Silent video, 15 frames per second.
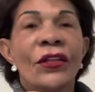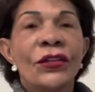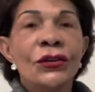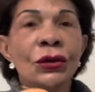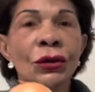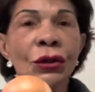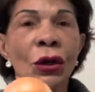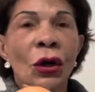
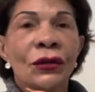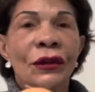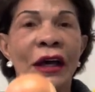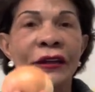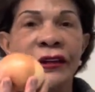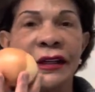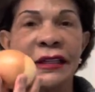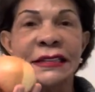You know
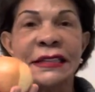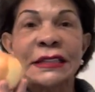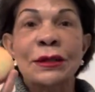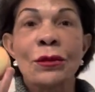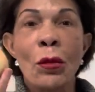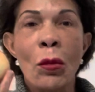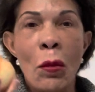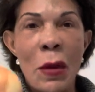that this is
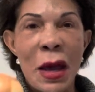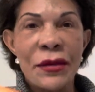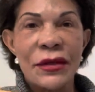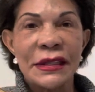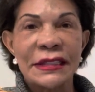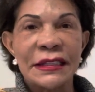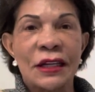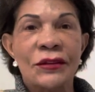
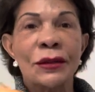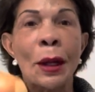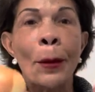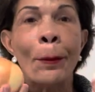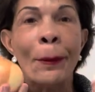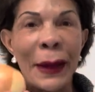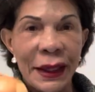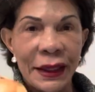medicine. The
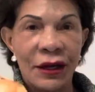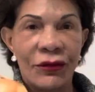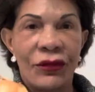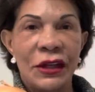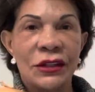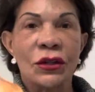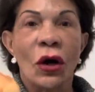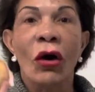
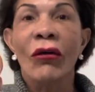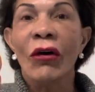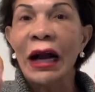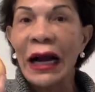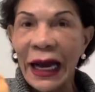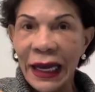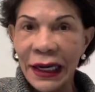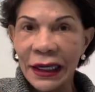benefit of
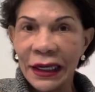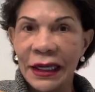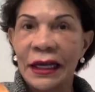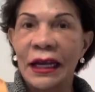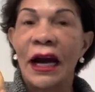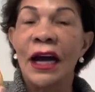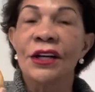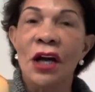
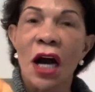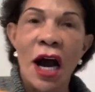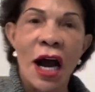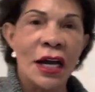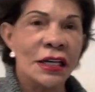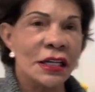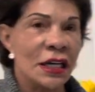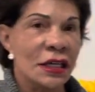garlic and
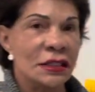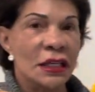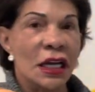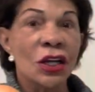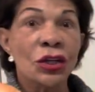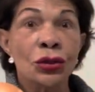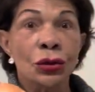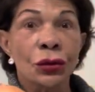onions
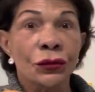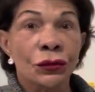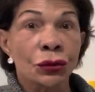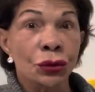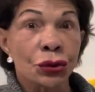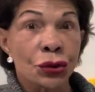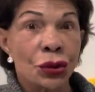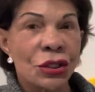in your
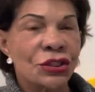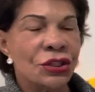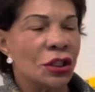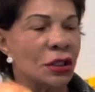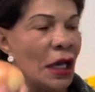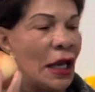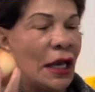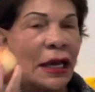
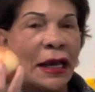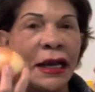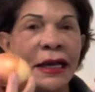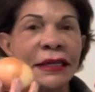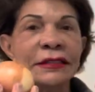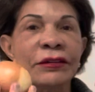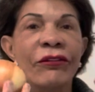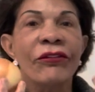nutrition
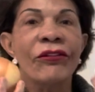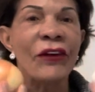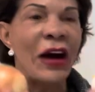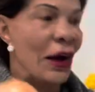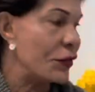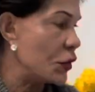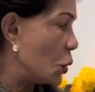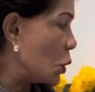is
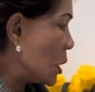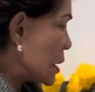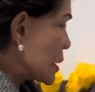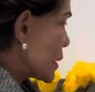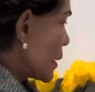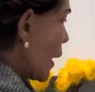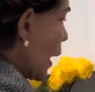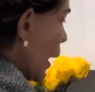fabulous.